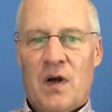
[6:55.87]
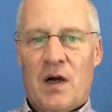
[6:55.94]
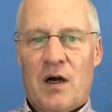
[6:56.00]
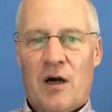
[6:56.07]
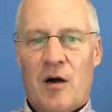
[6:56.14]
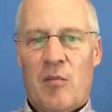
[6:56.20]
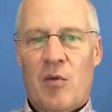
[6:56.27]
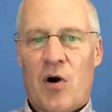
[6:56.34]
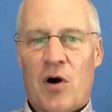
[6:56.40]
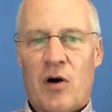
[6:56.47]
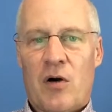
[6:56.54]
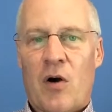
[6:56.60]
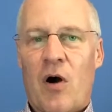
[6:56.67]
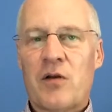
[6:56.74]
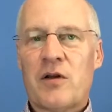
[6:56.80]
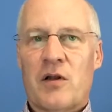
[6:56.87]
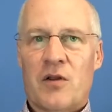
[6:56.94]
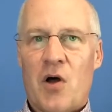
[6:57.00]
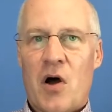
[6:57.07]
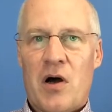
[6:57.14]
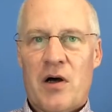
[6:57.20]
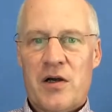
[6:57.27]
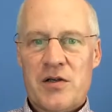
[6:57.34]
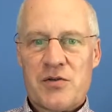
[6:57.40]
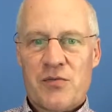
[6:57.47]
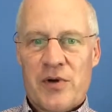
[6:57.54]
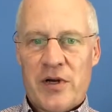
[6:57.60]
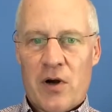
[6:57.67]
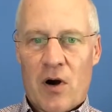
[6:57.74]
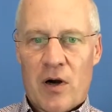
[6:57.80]
are all the laws
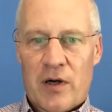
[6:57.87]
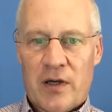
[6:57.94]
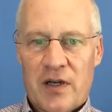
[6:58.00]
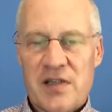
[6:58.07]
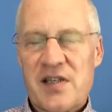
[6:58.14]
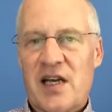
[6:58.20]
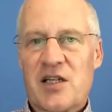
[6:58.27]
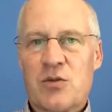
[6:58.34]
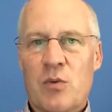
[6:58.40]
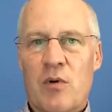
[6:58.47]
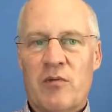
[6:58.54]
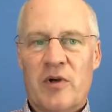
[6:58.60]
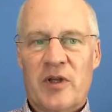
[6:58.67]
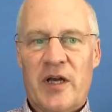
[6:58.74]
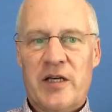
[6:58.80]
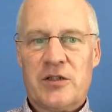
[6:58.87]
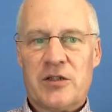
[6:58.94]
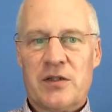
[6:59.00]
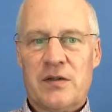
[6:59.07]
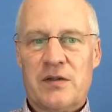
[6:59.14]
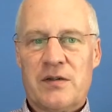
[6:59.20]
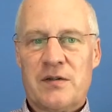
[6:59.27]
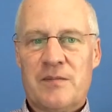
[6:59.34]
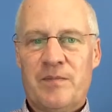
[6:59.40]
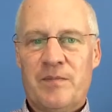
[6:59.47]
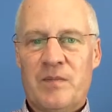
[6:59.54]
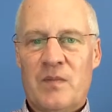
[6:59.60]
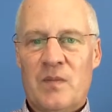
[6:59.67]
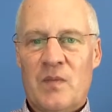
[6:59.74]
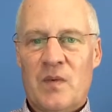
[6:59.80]
regarding sexual relations.
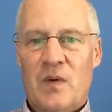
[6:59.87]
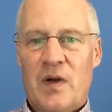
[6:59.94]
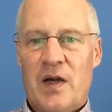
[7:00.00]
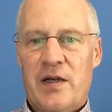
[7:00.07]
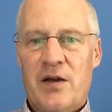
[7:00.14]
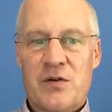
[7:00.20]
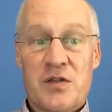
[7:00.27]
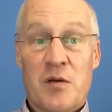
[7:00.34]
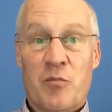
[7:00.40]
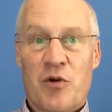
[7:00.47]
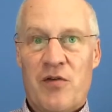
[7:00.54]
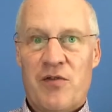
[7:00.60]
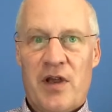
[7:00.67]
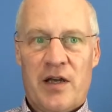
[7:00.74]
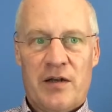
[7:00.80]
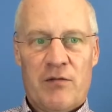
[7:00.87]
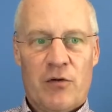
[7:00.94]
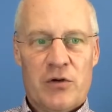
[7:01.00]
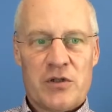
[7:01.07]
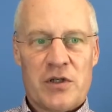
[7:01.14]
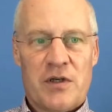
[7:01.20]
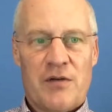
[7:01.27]
And here's an abbreviated version